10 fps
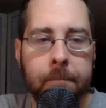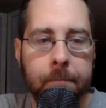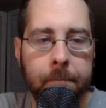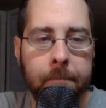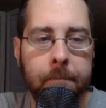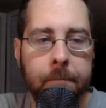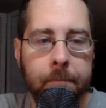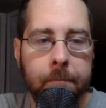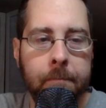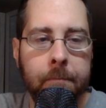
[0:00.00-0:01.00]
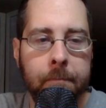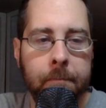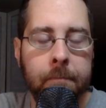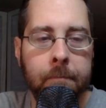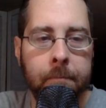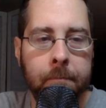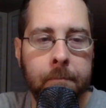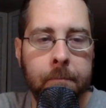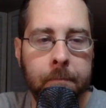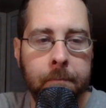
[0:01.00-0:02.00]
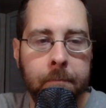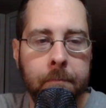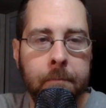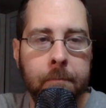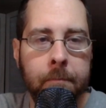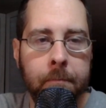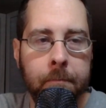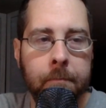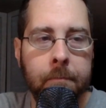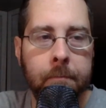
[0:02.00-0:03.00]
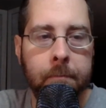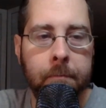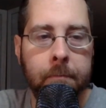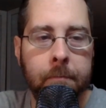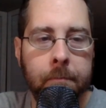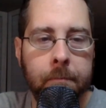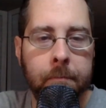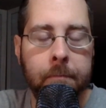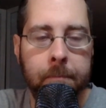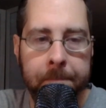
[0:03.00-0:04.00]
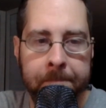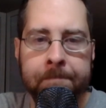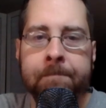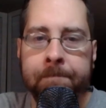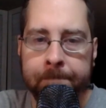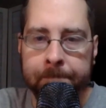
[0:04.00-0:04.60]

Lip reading: No words are spoken by the person on screen.